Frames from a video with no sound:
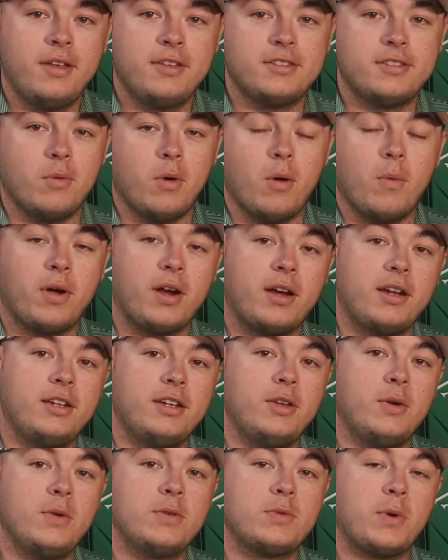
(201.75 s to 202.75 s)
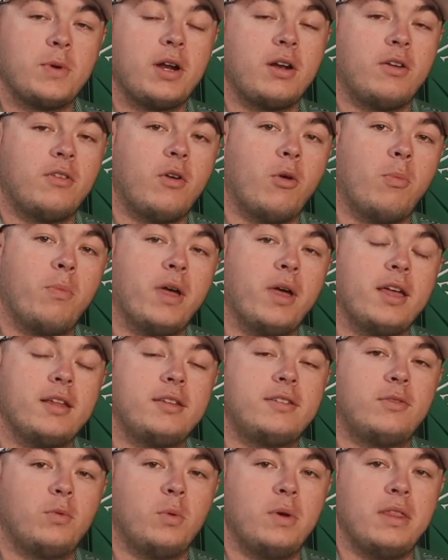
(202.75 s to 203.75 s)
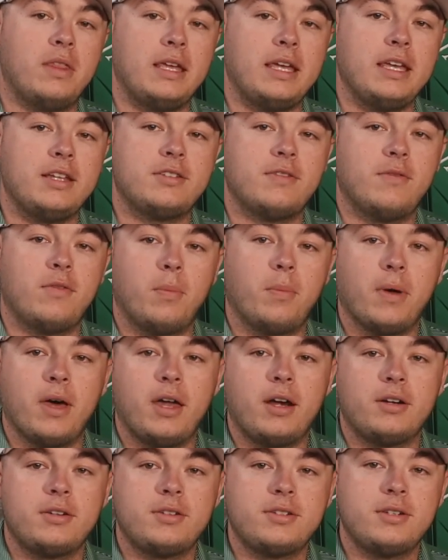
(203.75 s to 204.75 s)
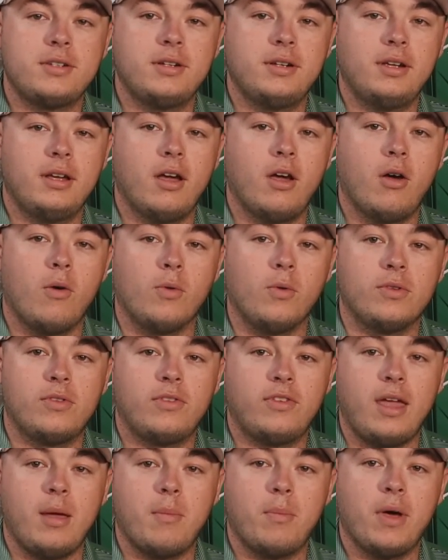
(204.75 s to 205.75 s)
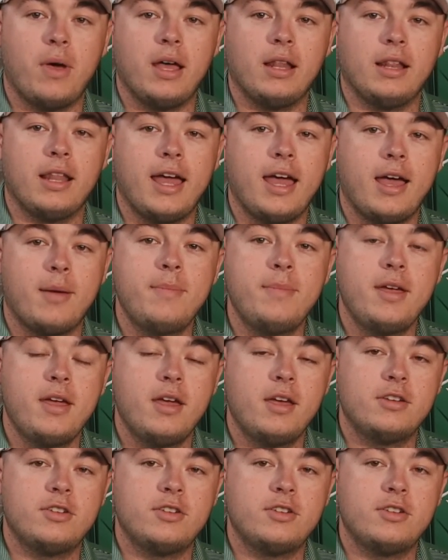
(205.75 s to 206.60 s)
So what we're going to do is we're going to roll putts with each of the putters on Sam Putt Lab,